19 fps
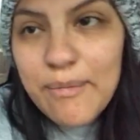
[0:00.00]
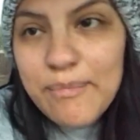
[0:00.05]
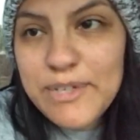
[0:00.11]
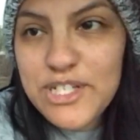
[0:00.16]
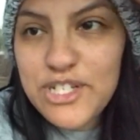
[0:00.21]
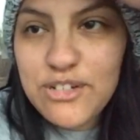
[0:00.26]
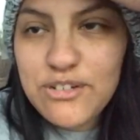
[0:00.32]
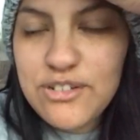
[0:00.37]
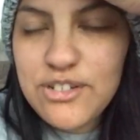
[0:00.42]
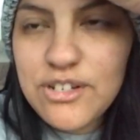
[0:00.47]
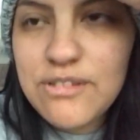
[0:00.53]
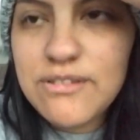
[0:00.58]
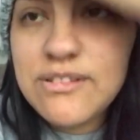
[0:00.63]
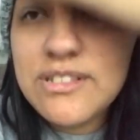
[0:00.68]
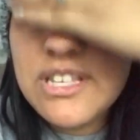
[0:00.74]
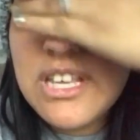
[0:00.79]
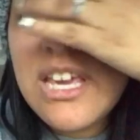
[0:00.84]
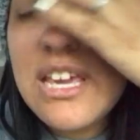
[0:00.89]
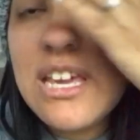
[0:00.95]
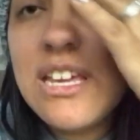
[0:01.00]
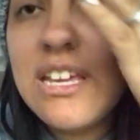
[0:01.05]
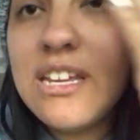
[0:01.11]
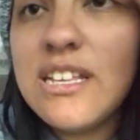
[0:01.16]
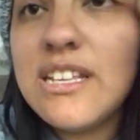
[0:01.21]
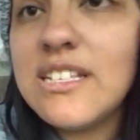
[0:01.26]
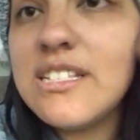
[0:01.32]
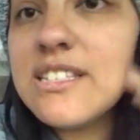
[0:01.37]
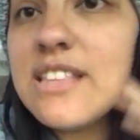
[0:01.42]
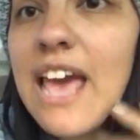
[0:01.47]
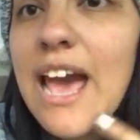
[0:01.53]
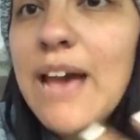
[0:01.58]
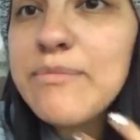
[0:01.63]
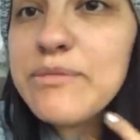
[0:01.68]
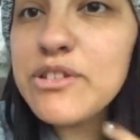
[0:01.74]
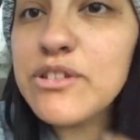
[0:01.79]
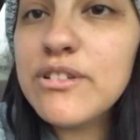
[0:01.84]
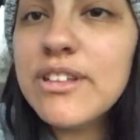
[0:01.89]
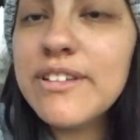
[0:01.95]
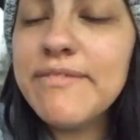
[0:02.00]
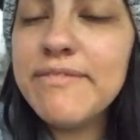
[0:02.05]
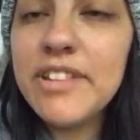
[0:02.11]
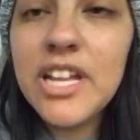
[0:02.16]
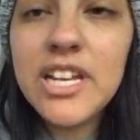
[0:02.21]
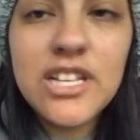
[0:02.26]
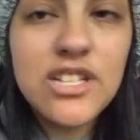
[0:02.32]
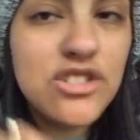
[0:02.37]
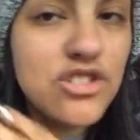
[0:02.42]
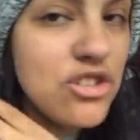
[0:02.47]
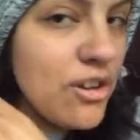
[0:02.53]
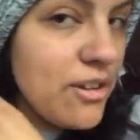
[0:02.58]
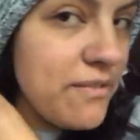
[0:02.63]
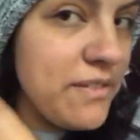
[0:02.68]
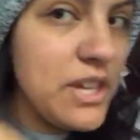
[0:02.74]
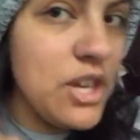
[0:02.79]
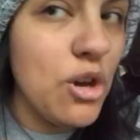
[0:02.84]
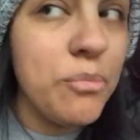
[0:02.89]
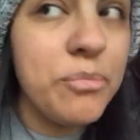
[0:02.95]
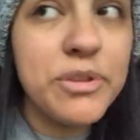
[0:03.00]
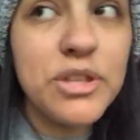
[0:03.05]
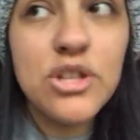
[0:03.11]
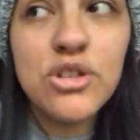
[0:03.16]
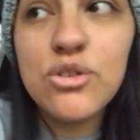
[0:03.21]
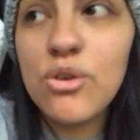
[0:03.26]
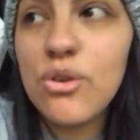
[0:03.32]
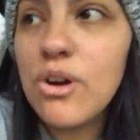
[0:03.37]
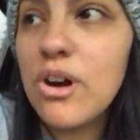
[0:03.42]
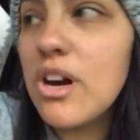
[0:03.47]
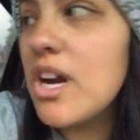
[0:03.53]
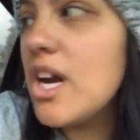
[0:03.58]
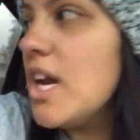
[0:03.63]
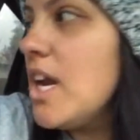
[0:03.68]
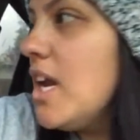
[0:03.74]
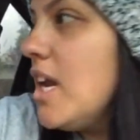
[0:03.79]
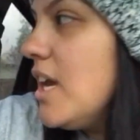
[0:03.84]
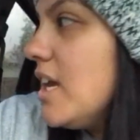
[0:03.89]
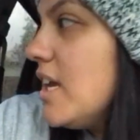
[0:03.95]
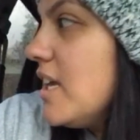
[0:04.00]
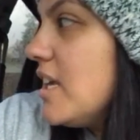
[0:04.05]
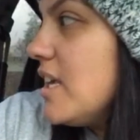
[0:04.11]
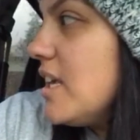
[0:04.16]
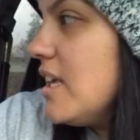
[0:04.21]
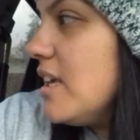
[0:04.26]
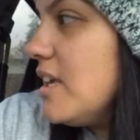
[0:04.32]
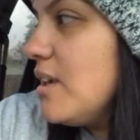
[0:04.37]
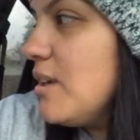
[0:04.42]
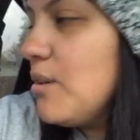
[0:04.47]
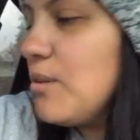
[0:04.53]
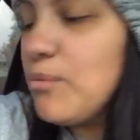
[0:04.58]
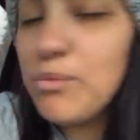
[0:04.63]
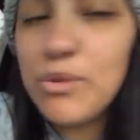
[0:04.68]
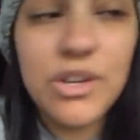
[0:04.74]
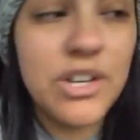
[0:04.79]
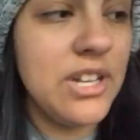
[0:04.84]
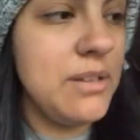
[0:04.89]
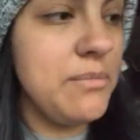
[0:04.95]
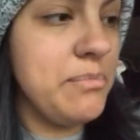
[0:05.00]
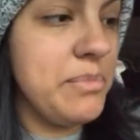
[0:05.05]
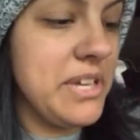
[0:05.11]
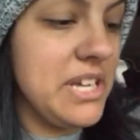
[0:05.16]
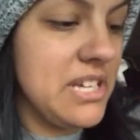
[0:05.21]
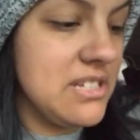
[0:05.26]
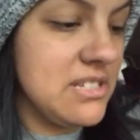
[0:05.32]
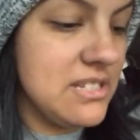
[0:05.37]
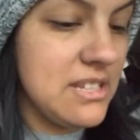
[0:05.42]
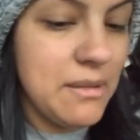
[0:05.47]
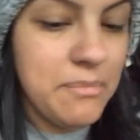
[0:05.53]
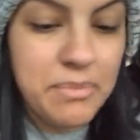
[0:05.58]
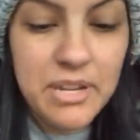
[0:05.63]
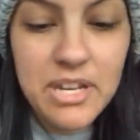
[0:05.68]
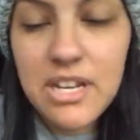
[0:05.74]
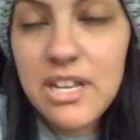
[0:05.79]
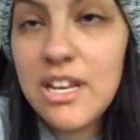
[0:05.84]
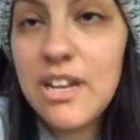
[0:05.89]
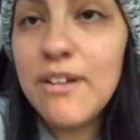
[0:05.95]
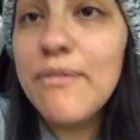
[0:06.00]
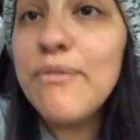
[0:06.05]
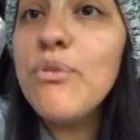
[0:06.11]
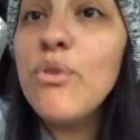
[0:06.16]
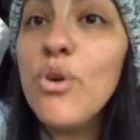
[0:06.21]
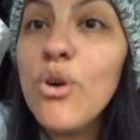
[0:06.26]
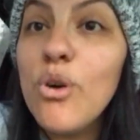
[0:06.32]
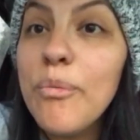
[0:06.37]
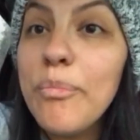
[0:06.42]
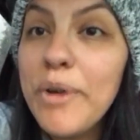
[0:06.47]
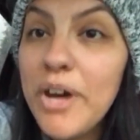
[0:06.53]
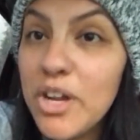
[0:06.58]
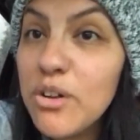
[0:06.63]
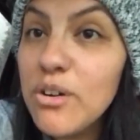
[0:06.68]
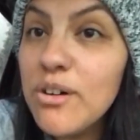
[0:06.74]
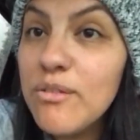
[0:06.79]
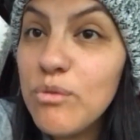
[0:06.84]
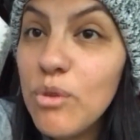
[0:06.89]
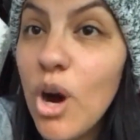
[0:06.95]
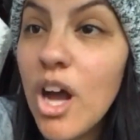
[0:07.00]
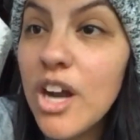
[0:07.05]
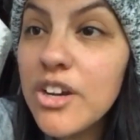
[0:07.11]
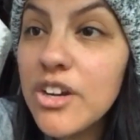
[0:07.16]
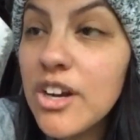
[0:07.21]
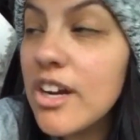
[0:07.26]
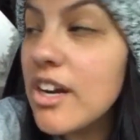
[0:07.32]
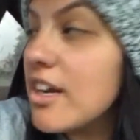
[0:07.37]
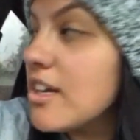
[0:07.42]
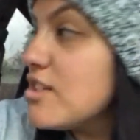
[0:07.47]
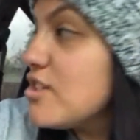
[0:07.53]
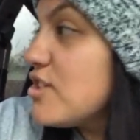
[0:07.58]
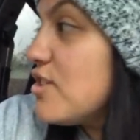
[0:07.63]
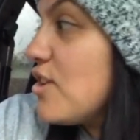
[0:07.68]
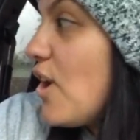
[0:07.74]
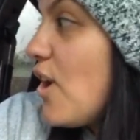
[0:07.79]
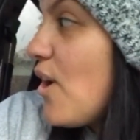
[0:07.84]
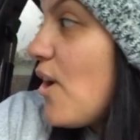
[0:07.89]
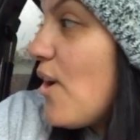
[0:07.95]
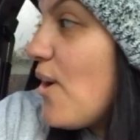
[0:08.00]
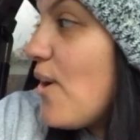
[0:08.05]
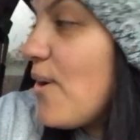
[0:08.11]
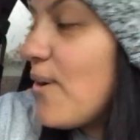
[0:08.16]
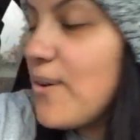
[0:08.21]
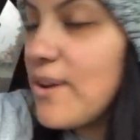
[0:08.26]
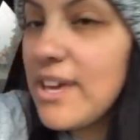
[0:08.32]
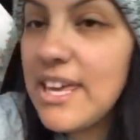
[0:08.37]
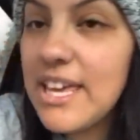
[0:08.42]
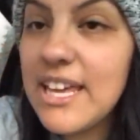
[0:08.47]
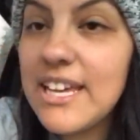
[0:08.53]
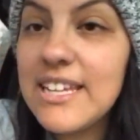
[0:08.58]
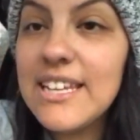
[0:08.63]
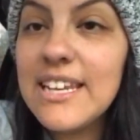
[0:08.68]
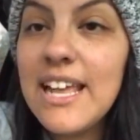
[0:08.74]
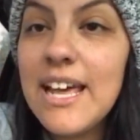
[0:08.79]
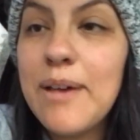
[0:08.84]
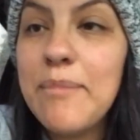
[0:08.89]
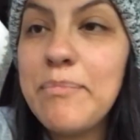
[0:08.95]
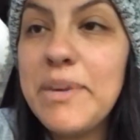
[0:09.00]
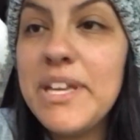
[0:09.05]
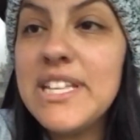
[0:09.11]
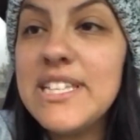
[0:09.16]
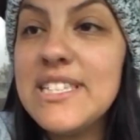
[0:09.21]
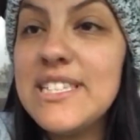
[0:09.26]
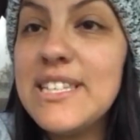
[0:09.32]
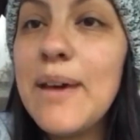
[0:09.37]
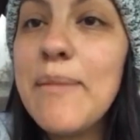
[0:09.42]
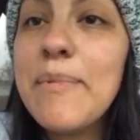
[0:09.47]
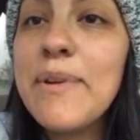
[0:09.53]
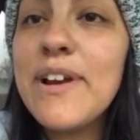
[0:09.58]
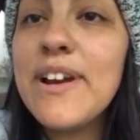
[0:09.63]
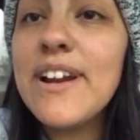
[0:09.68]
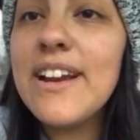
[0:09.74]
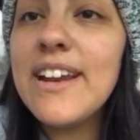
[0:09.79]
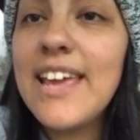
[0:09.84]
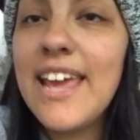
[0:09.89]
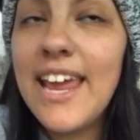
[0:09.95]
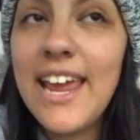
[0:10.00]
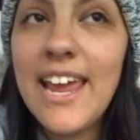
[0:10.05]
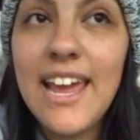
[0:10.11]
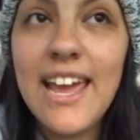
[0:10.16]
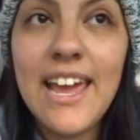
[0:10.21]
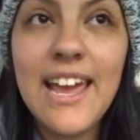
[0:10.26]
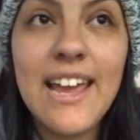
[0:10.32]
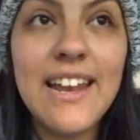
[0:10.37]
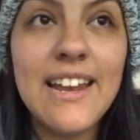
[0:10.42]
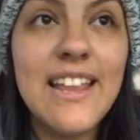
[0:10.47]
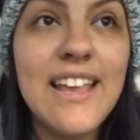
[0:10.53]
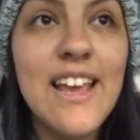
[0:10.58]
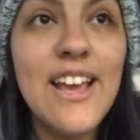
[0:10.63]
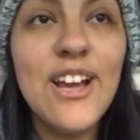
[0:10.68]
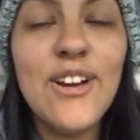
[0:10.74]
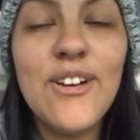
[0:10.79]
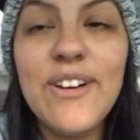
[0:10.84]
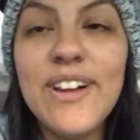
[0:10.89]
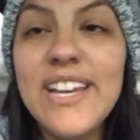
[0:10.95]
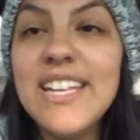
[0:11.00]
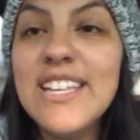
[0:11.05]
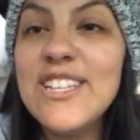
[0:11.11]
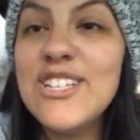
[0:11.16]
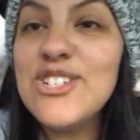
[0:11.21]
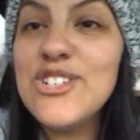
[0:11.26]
Jojo's. It is absolutely flooded, so if he opened the door he would be stepping in a full puddle of water. So he ended up being stubborn and going in the